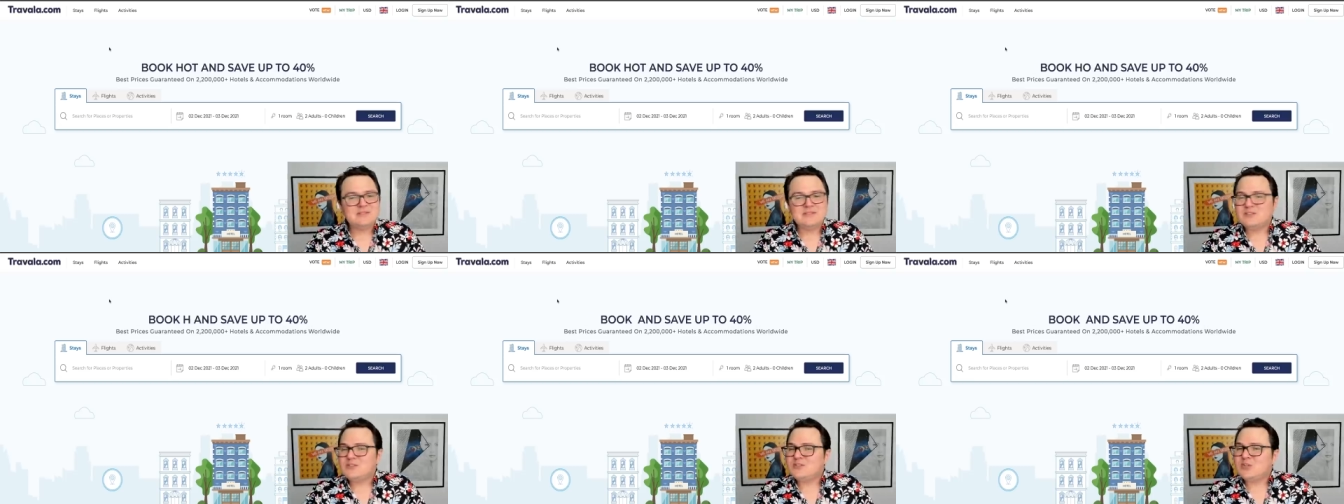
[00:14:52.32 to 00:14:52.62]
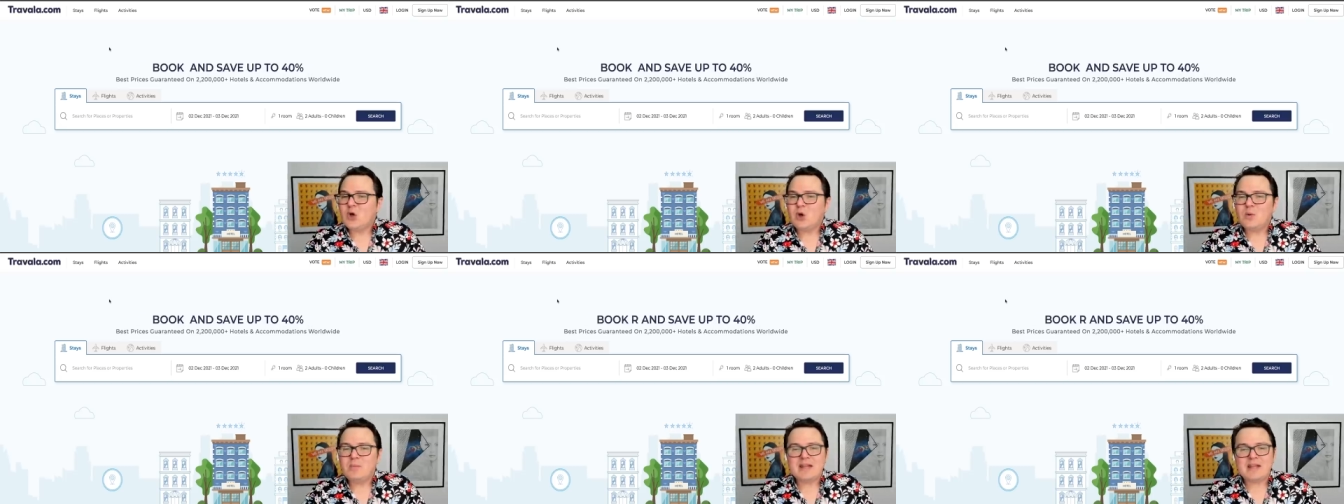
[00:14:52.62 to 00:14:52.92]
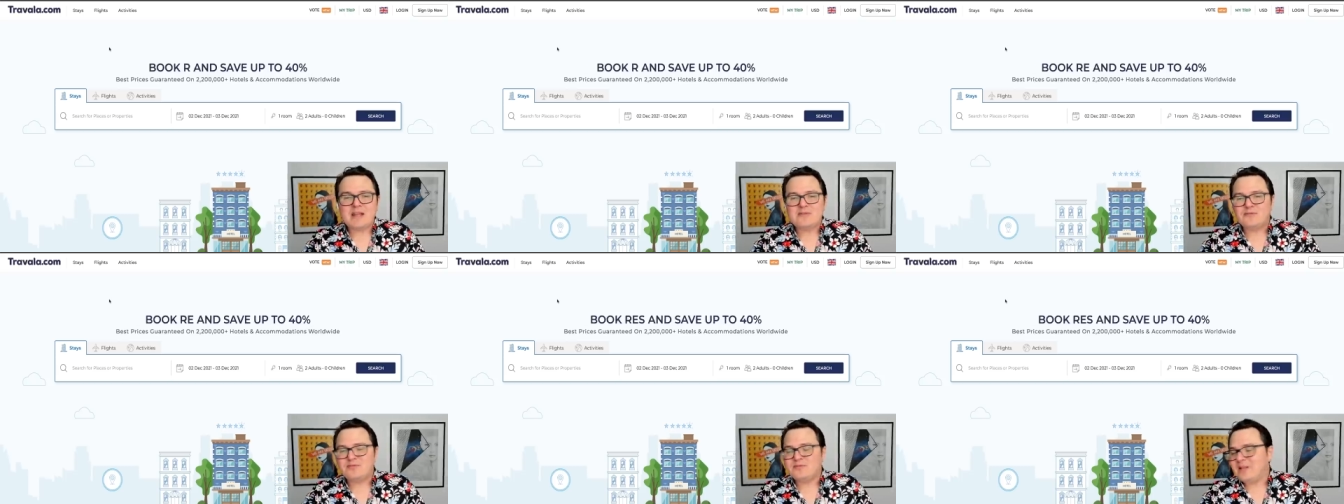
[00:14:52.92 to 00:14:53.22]
so
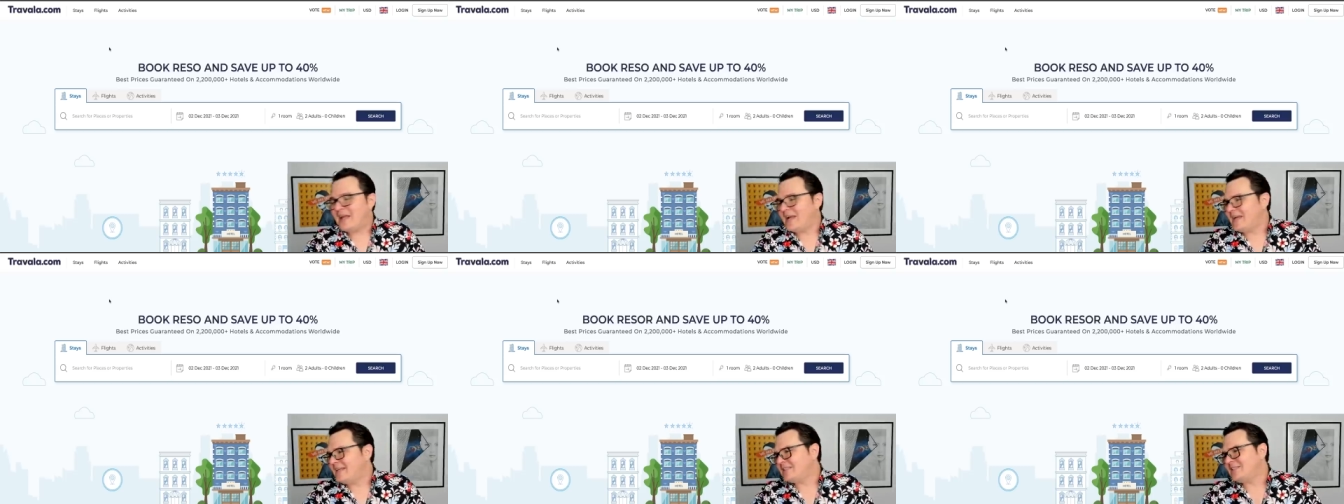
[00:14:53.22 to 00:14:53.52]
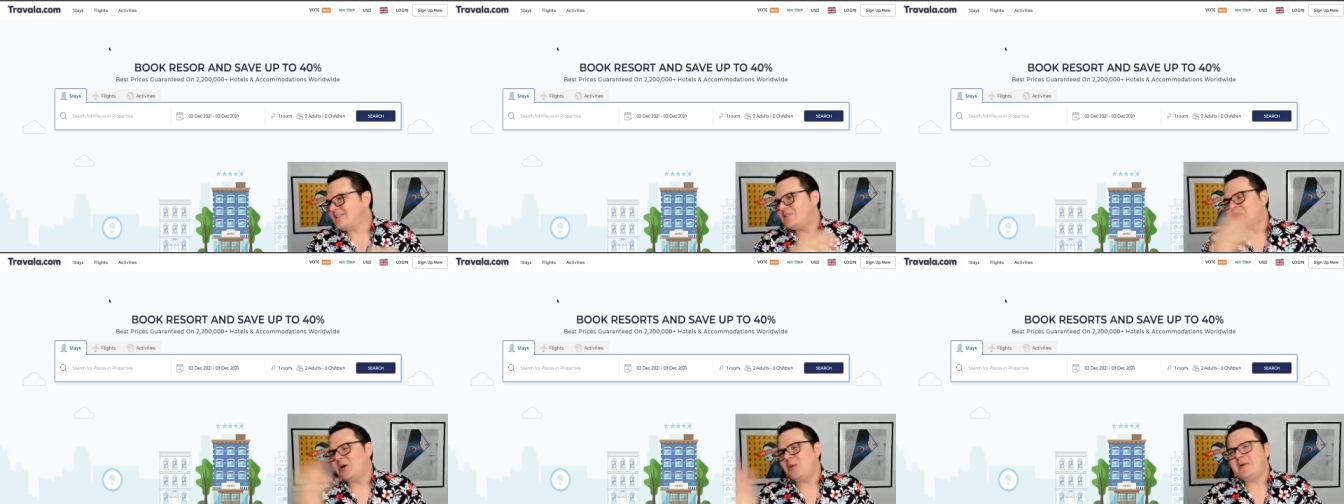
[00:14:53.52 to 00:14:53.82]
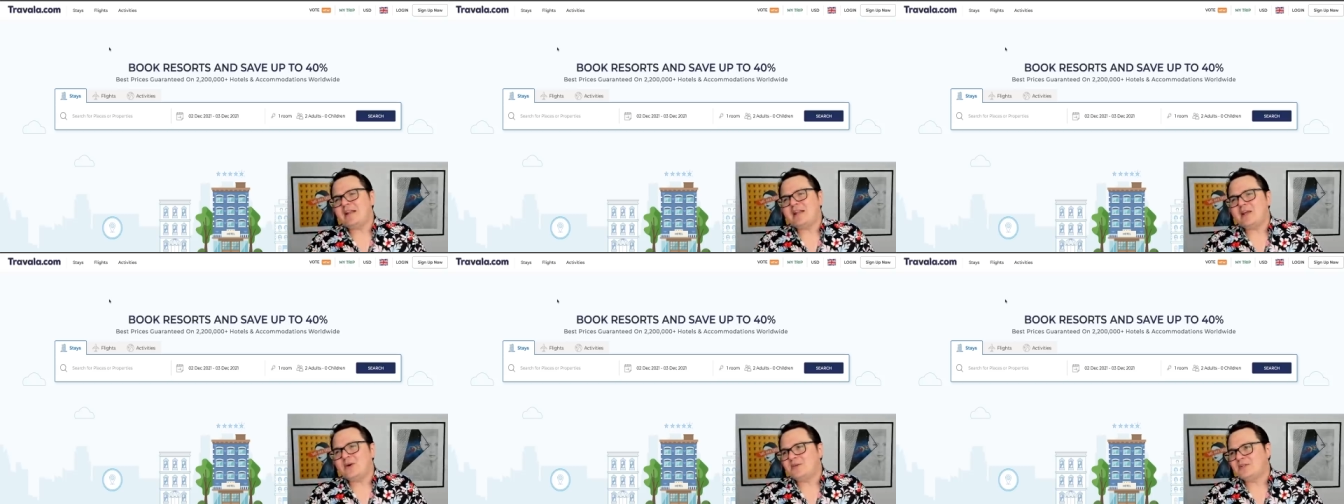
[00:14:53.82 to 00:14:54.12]
many flights, so
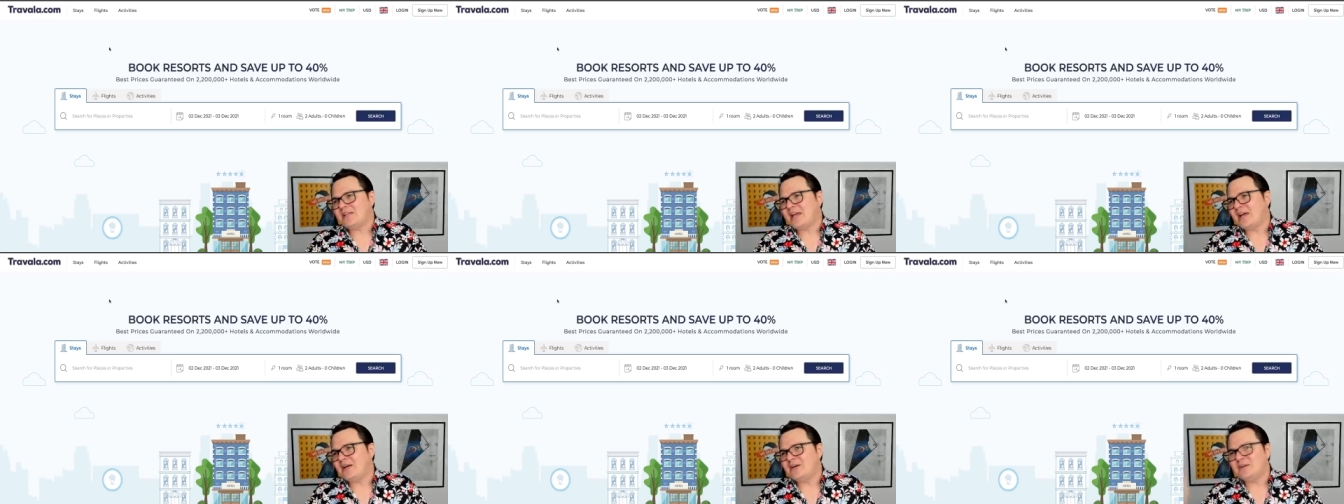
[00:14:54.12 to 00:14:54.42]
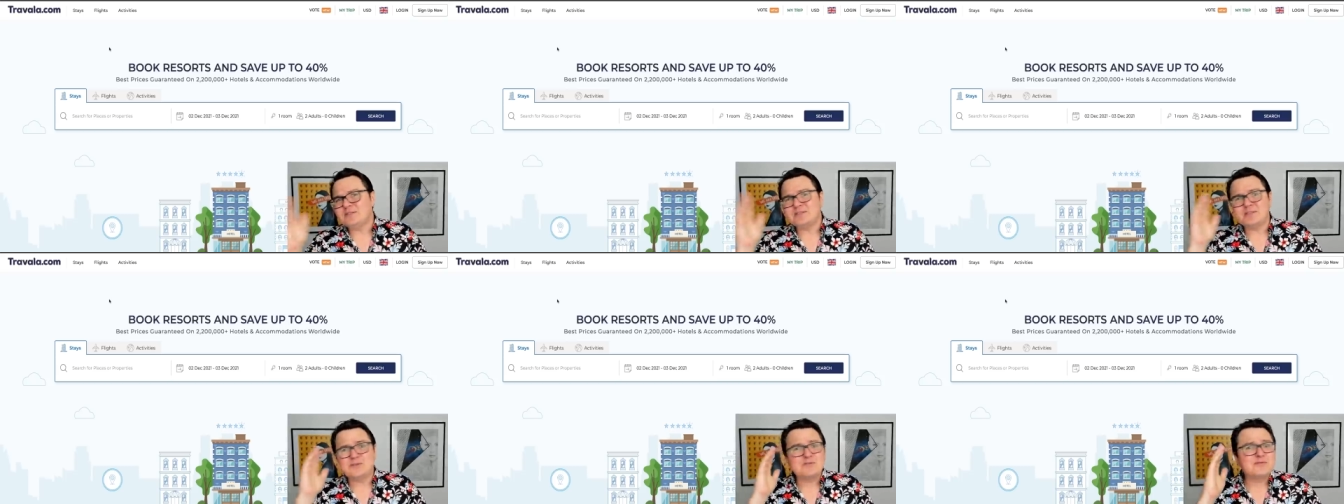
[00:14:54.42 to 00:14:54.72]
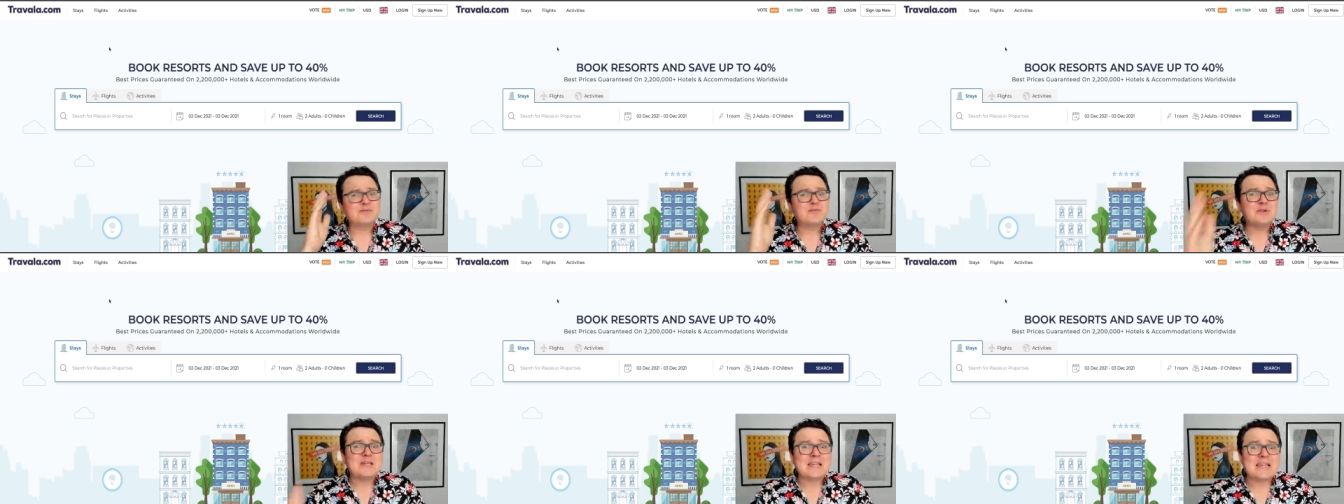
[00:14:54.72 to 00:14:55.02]
many hotels
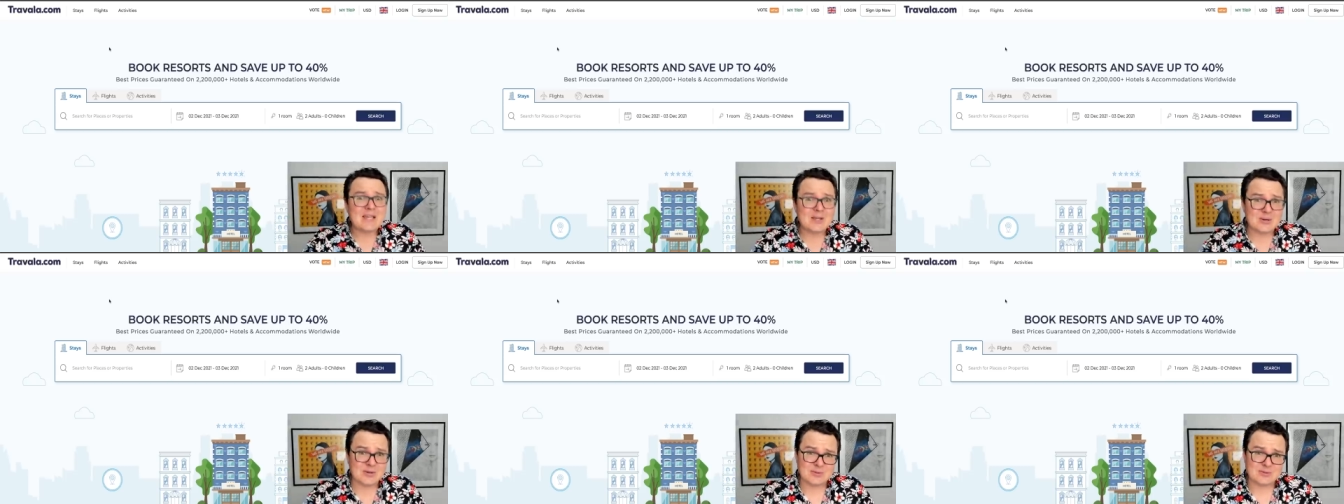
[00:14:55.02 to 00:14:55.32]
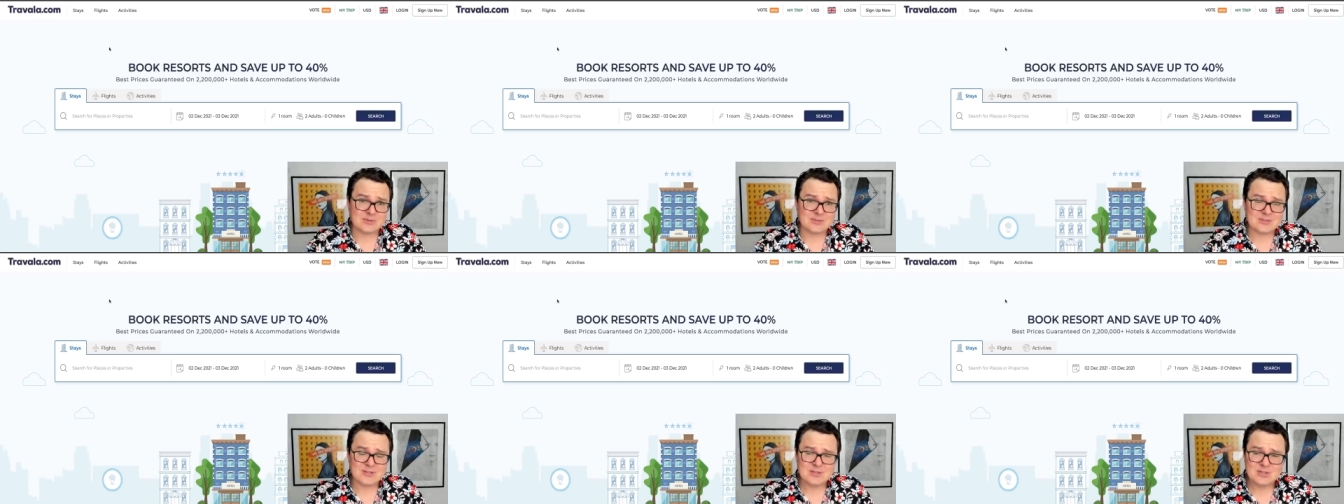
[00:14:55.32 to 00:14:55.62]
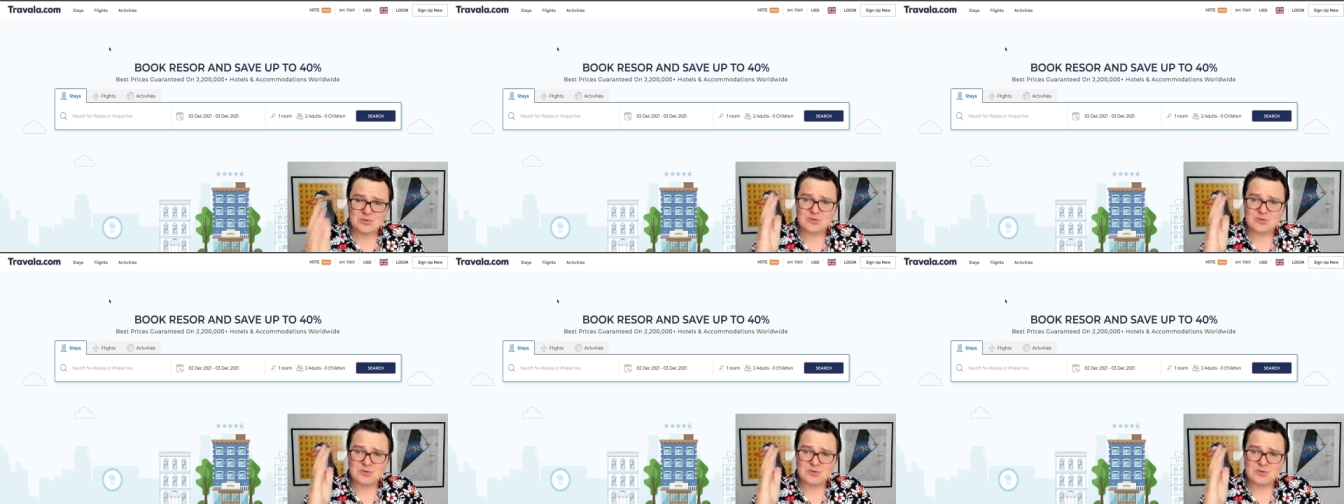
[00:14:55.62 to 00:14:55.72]
for years.